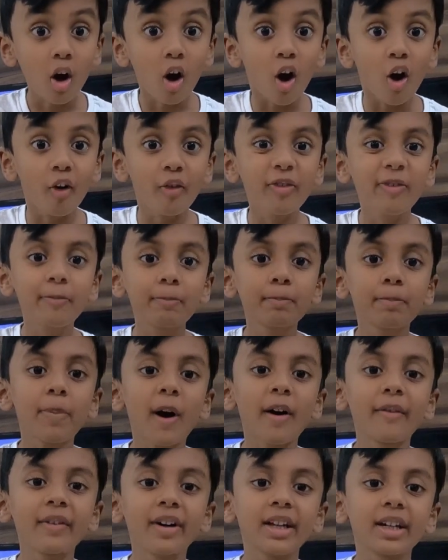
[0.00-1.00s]
of
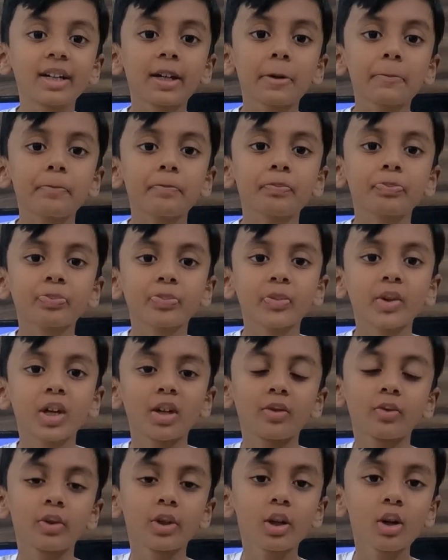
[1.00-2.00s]
power.
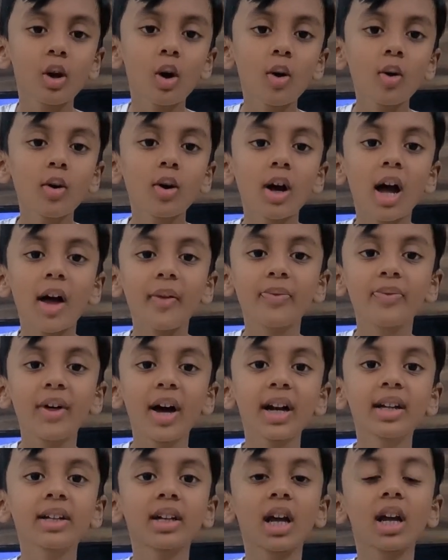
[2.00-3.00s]
You know, at
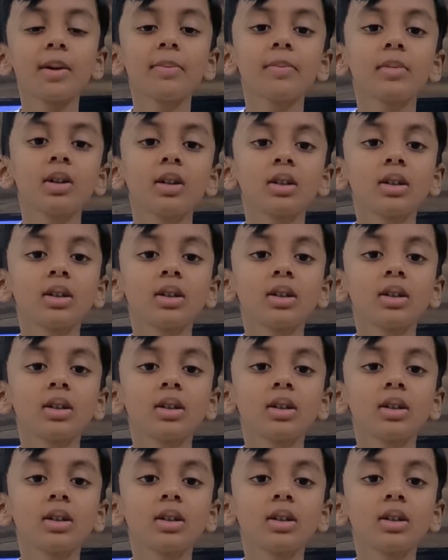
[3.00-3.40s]
that time,